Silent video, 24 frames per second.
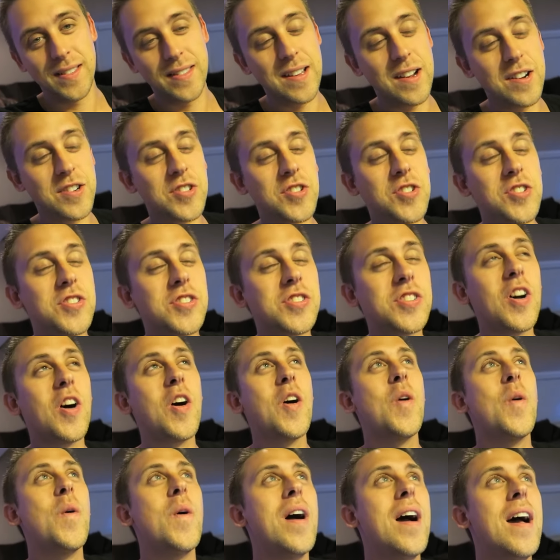There's
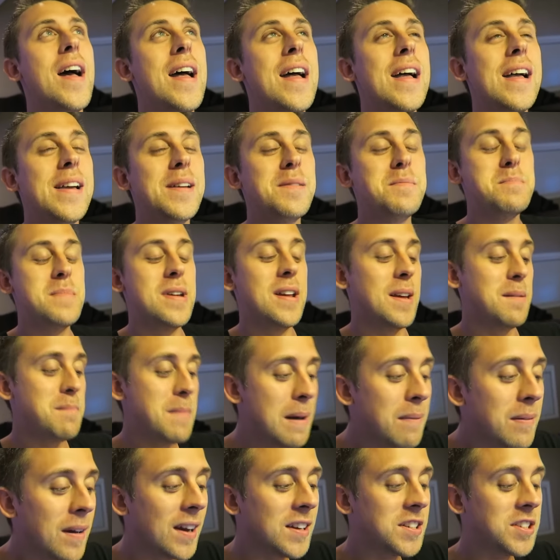so many.
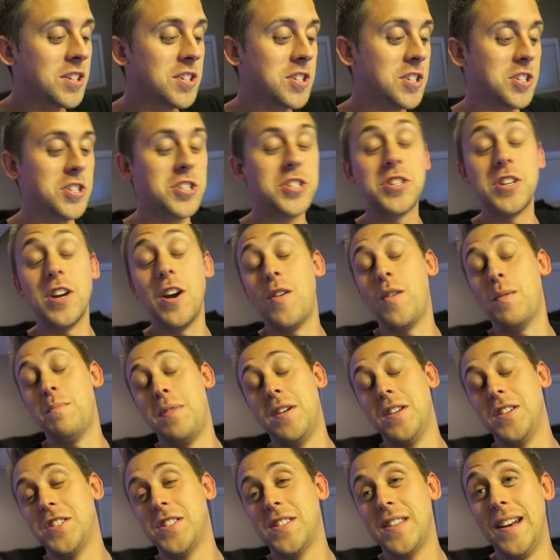Maybe I should just show a
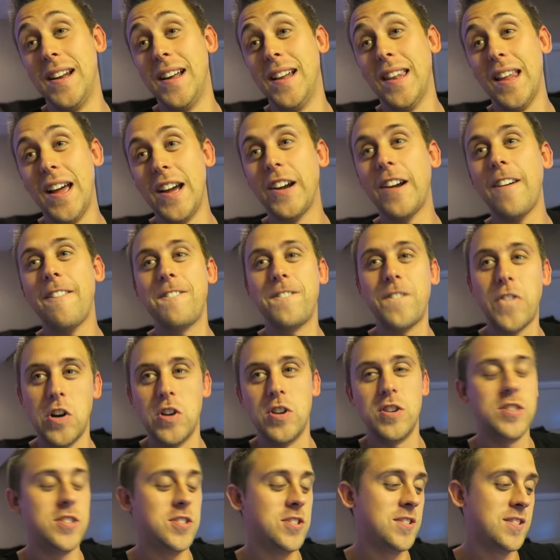bunch that I like
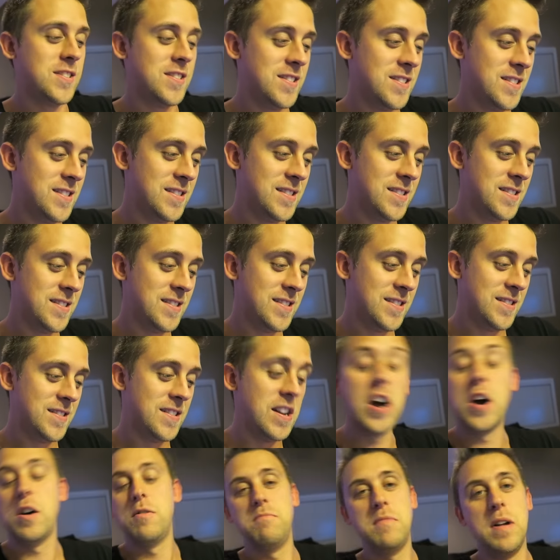first.
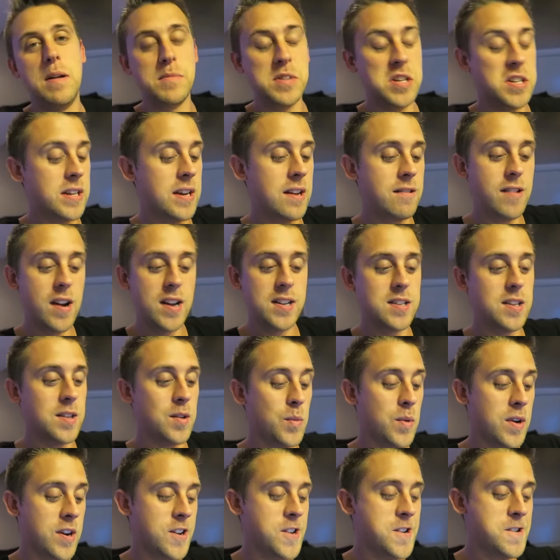No, I'm just getting right to
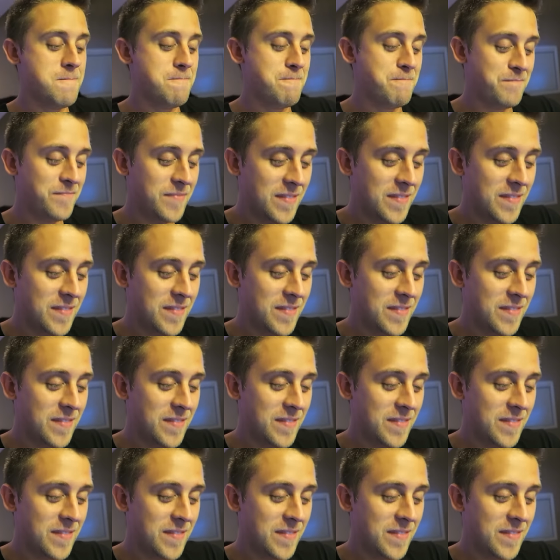the winner.